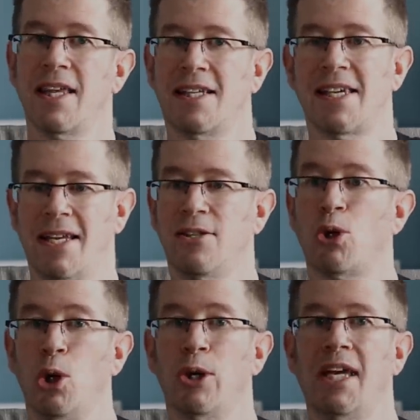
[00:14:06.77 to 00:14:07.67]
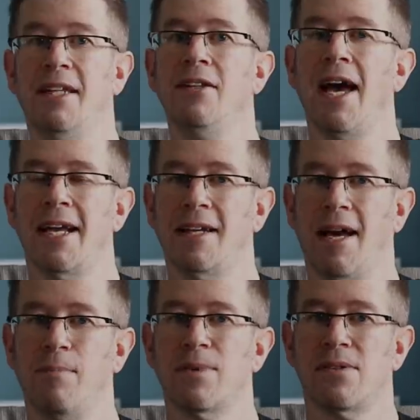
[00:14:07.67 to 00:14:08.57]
they tend to look in the headlamp